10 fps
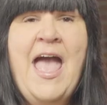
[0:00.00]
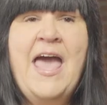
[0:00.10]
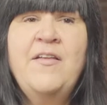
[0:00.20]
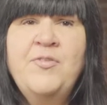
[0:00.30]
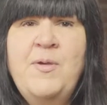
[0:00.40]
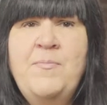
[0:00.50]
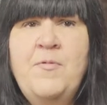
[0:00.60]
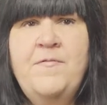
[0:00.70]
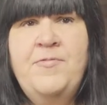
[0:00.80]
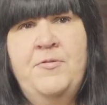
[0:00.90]
And as we
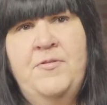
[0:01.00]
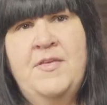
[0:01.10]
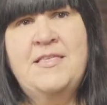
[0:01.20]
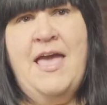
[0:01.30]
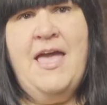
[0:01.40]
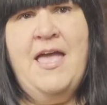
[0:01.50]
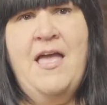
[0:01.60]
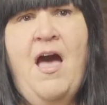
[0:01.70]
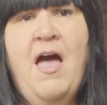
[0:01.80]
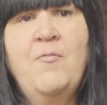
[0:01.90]
move through the
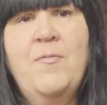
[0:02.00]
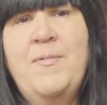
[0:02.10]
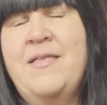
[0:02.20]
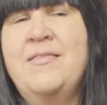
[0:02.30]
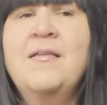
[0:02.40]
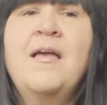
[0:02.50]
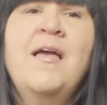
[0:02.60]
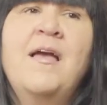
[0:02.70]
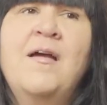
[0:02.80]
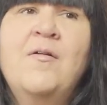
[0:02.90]
day, I will be
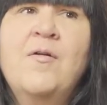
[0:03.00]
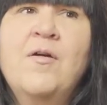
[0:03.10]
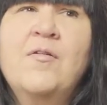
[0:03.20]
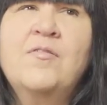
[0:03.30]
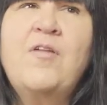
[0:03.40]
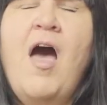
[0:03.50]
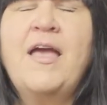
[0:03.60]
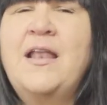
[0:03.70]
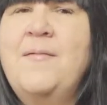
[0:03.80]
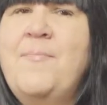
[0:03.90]

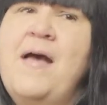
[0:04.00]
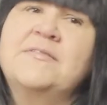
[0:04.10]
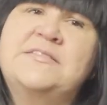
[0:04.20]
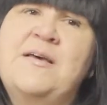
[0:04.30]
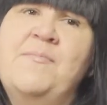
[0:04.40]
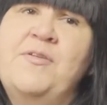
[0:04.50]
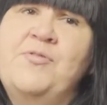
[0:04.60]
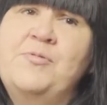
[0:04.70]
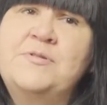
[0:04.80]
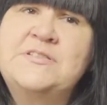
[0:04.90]
talking about some of the
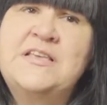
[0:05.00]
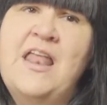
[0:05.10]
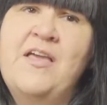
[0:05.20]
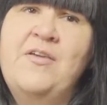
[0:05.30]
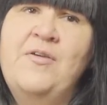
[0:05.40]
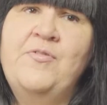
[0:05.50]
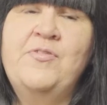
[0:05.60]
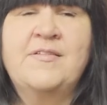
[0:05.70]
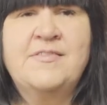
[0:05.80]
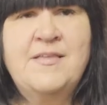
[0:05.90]
tools that I
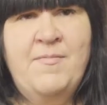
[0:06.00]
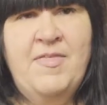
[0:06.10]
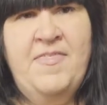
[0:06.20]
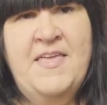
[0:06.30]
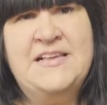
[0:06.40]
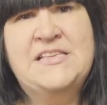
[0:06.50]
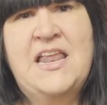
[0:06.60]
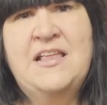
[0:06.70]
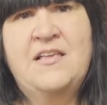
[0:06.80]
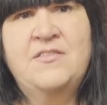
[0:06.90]
used and some of the things that
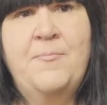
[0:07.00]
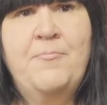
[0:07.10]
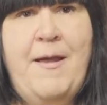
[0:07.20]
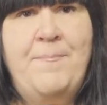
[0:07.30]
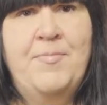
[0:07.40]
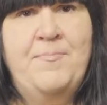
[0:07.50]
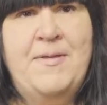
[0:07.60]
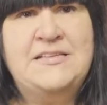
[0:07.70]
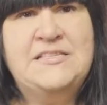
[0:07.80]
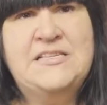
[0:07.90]
I did to prep the
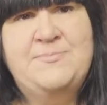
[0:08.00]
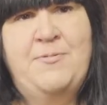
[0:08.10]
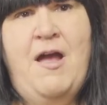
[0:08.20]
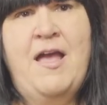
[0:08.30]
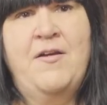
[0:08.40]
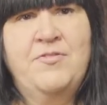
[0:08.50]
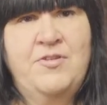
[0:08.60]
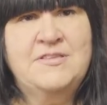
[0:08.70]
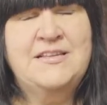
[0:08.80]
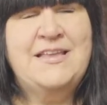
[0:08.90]
pieces prior
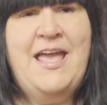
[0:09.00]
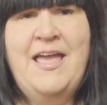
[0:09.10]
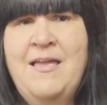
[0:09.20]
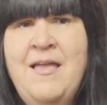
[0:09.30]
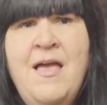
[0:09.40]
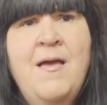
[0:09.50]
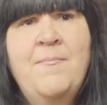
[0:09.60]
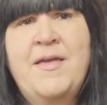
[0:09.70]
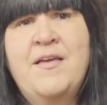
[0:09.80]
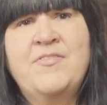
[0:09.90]
to today,
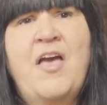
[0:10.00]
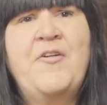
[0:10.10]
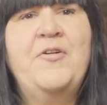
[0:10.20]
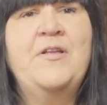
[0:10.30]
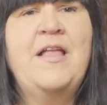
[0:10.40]
because I couldn't